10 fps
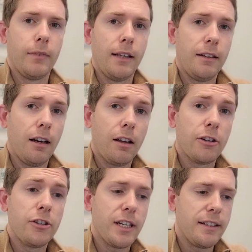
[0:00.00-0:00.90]
The
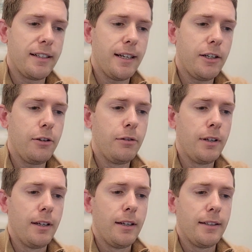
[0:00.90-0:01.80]
authors continue
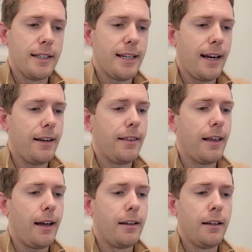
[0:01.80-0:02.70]
to say
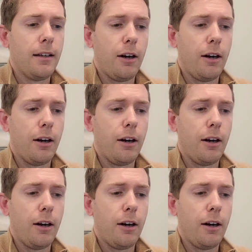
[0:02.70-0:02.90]
that